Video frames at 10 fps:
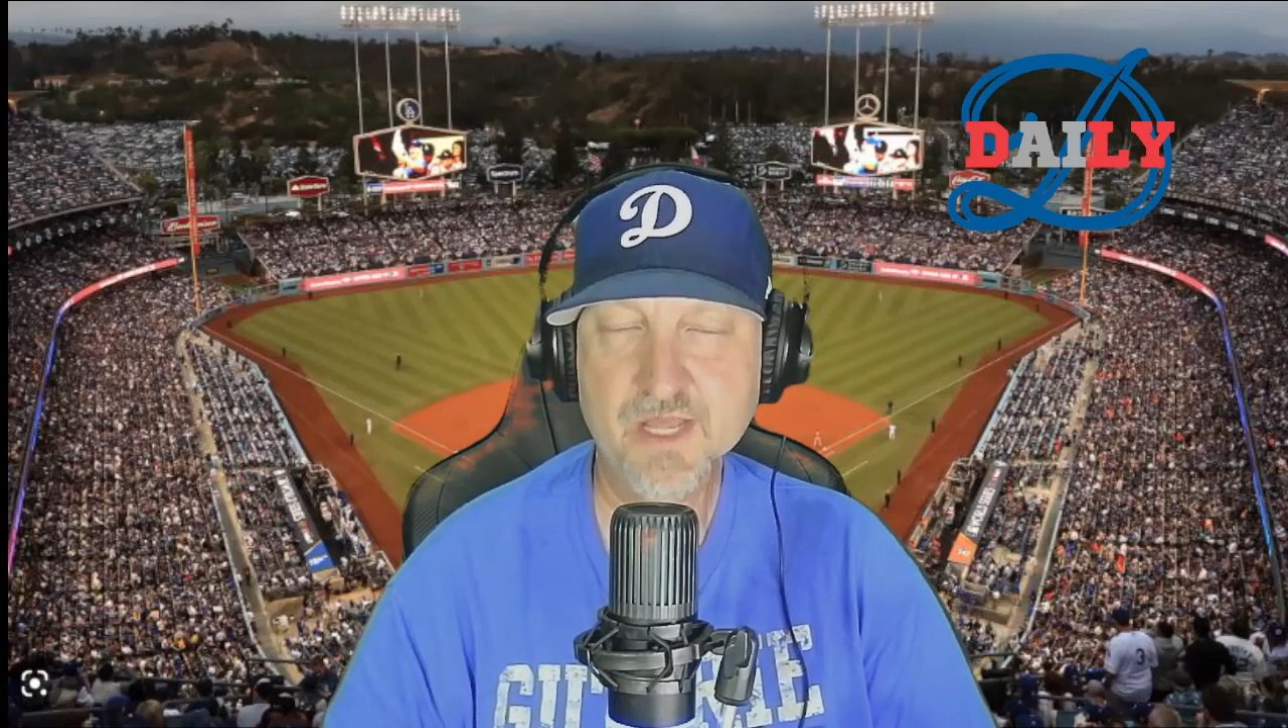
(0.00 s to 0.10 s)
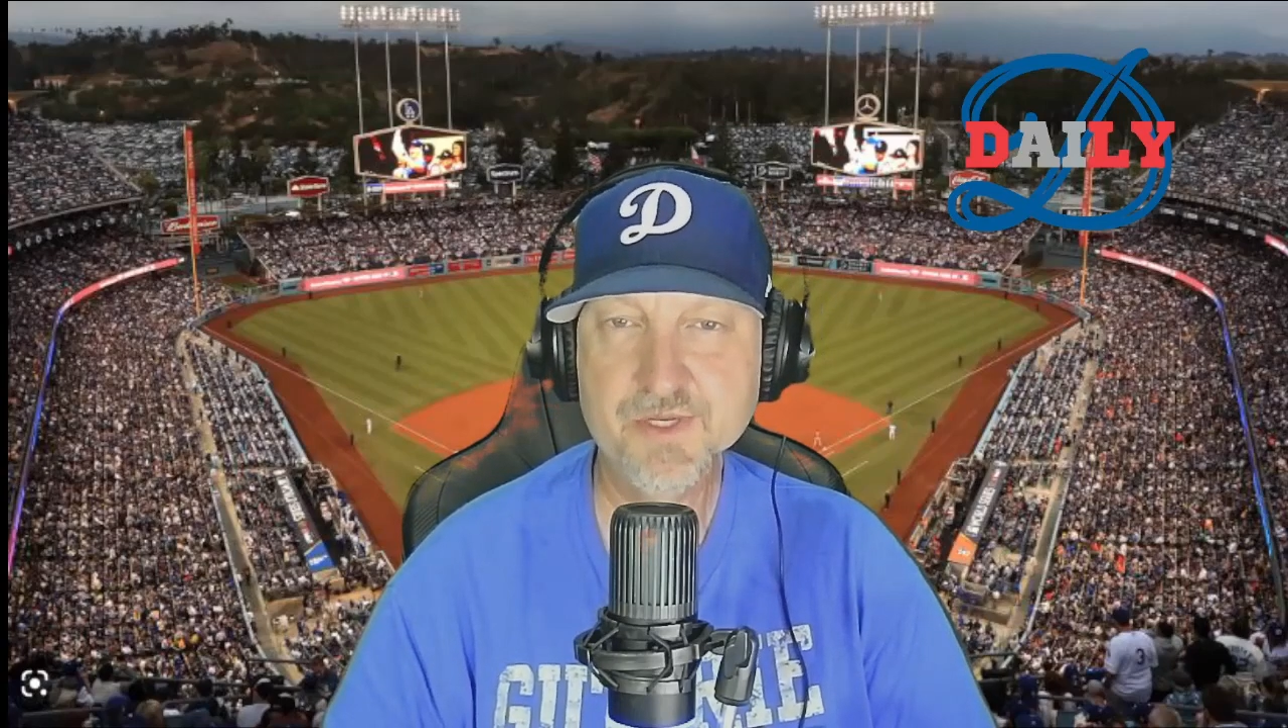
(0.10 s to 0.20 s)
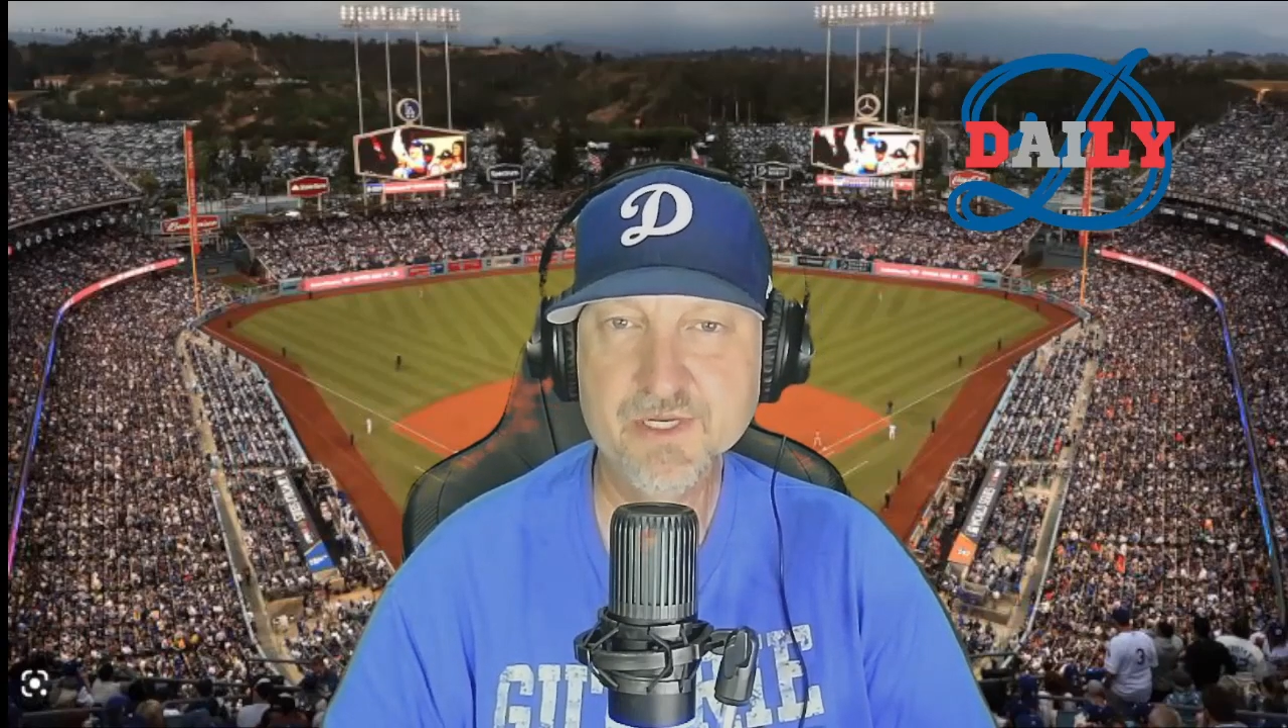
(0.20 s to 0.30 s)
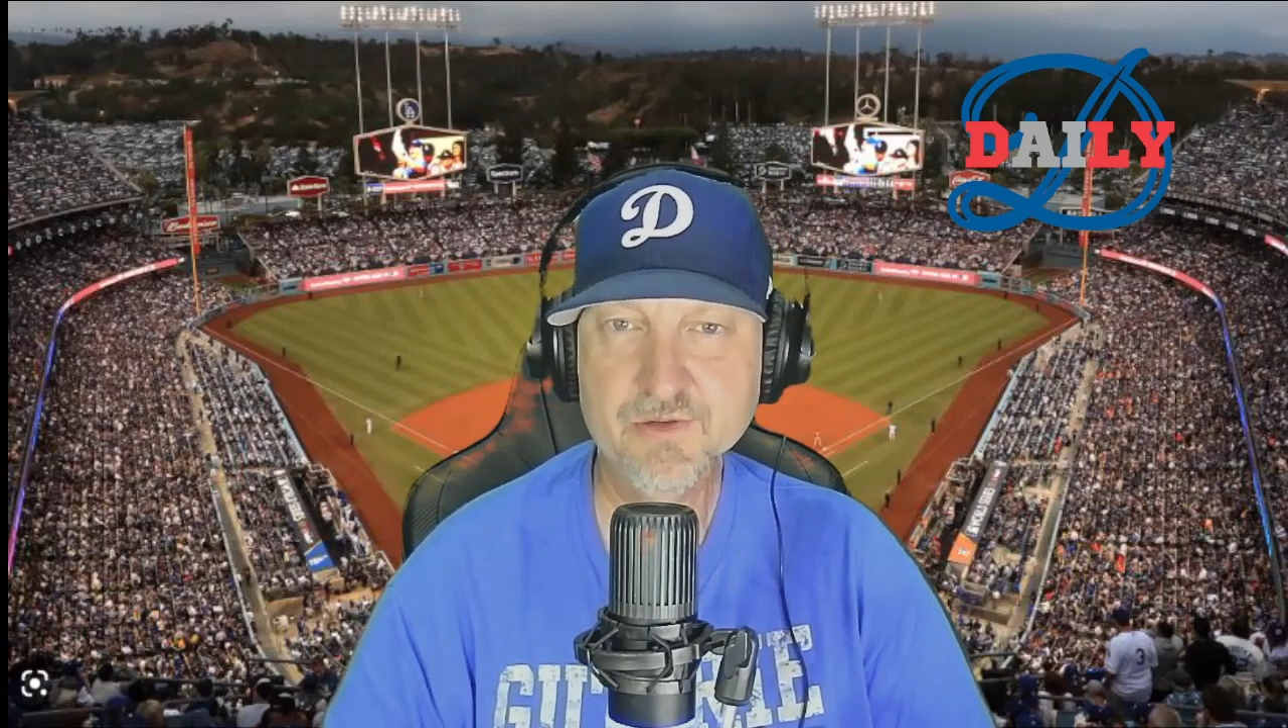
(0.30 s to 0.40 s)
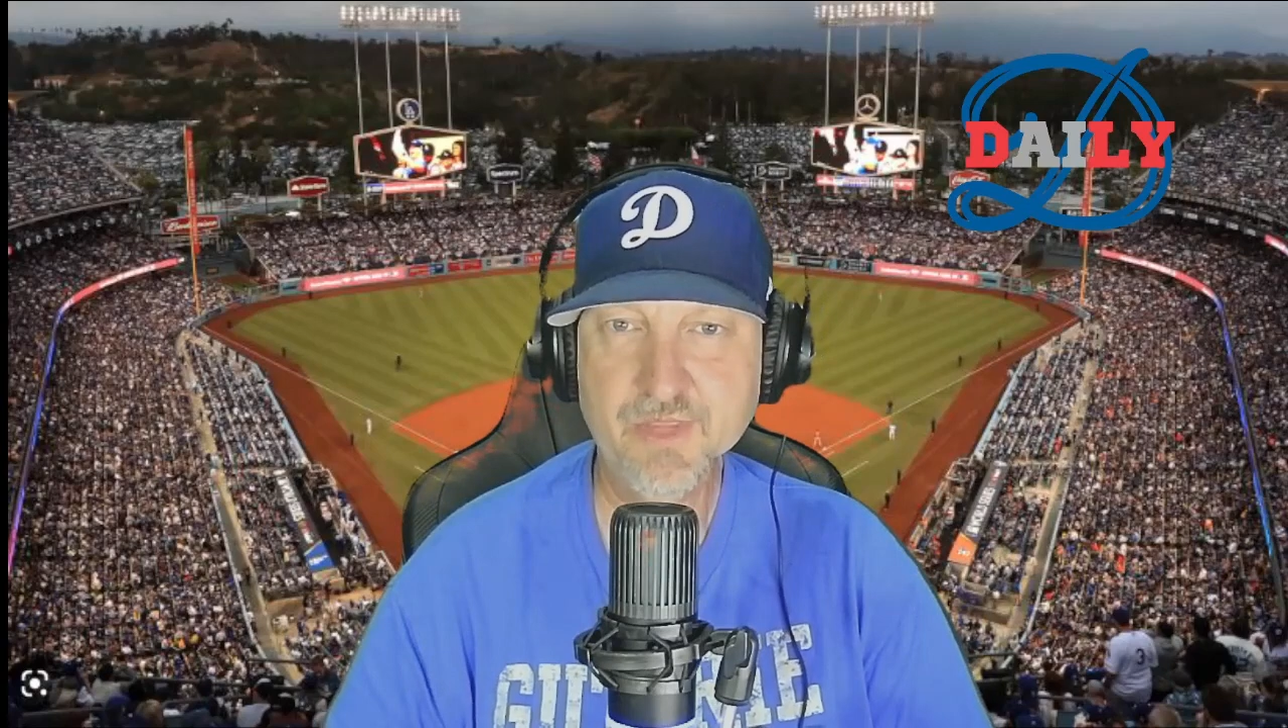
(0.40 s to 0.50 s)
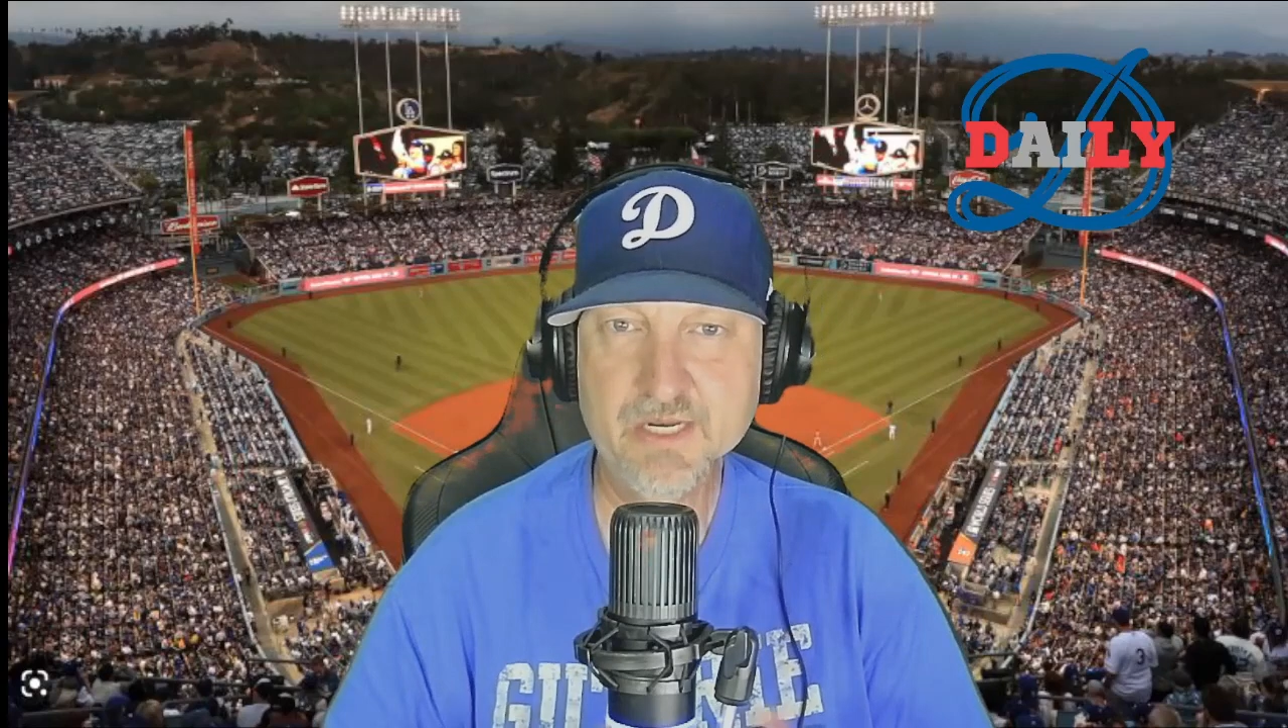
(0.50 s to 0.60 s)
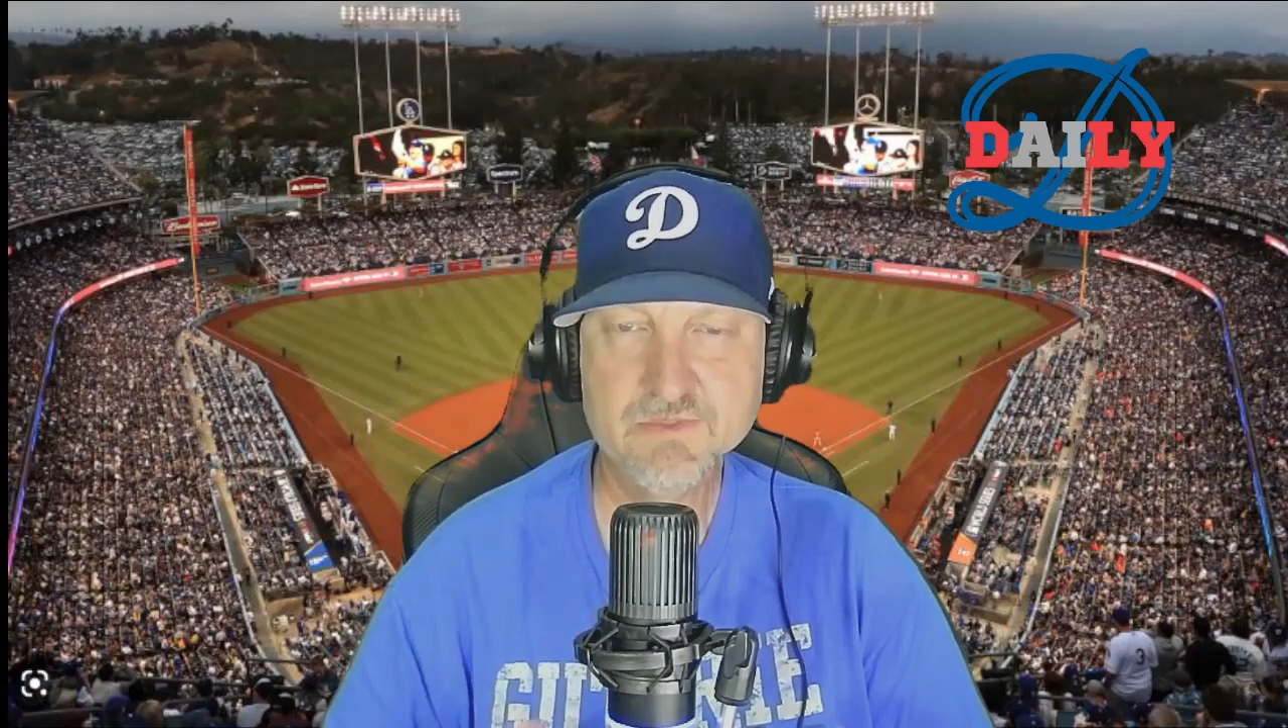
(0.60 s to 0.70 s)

nothing to do with that.